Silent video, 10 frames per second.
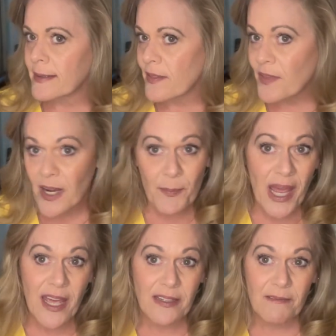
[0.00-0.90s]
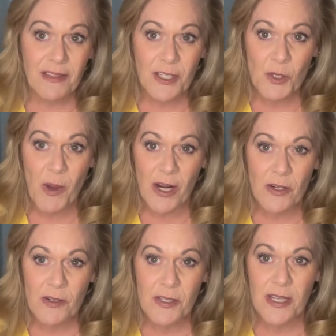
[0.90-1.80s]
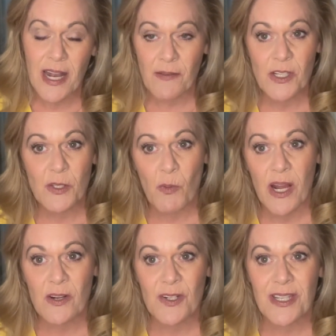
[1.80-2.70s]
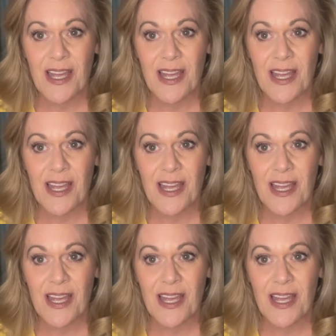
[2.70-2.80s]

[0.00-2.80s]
I thought about the sweaters, the navy sweaters,